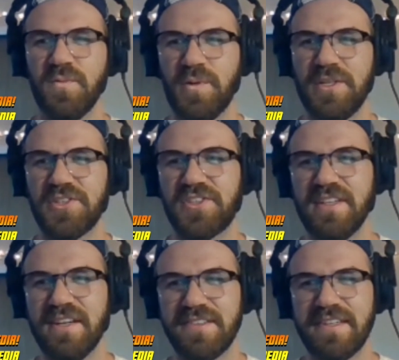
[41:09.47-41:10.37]
we just
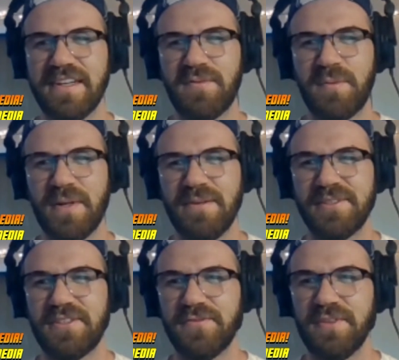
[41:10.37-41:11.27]
announced today we're playing
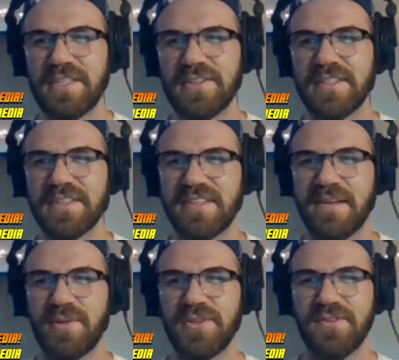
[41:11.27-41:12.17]
with Defeater in
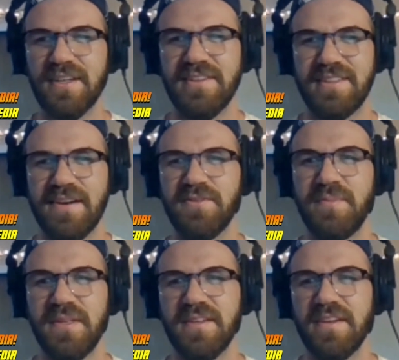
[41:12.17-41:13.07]
December, so that
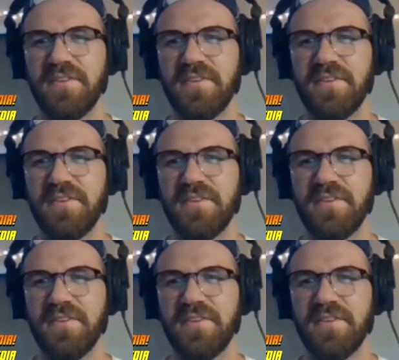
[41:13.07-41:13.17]
would be